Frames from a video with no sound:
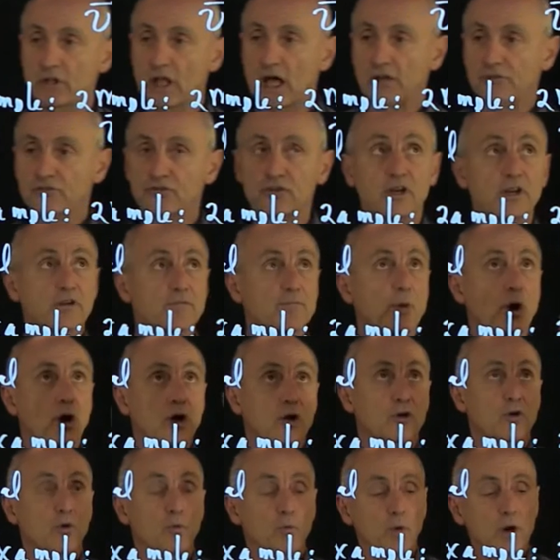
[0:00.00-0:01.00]
velocity of
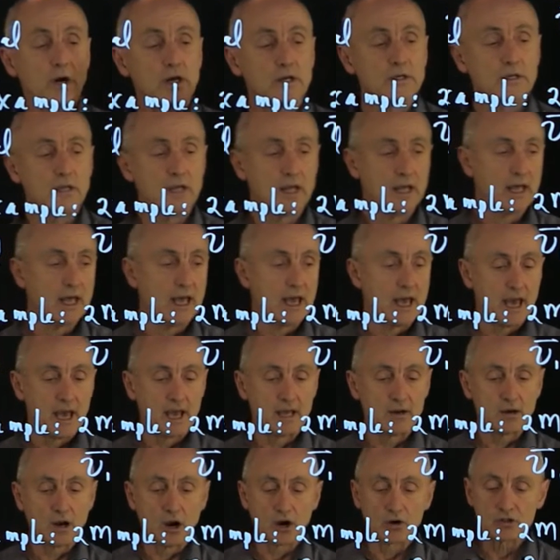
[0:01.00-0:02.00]
particle one.
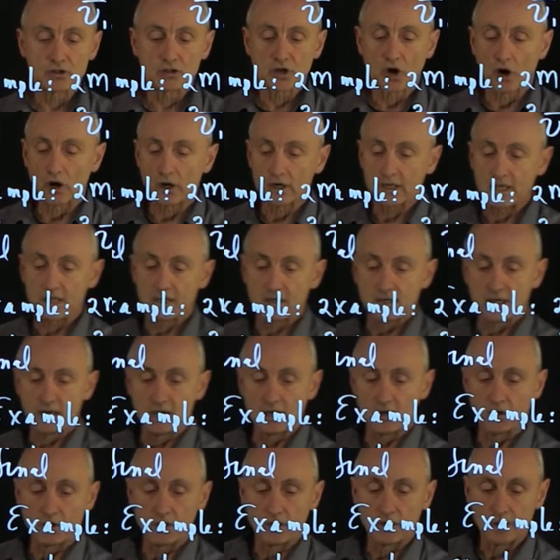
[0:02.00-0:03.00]
And our target
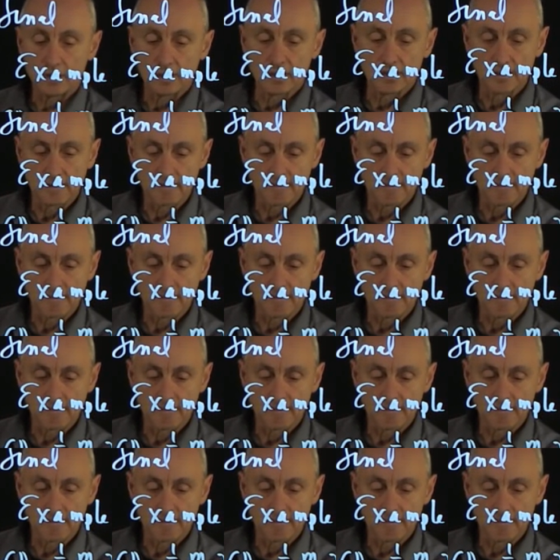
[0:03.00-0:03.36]
here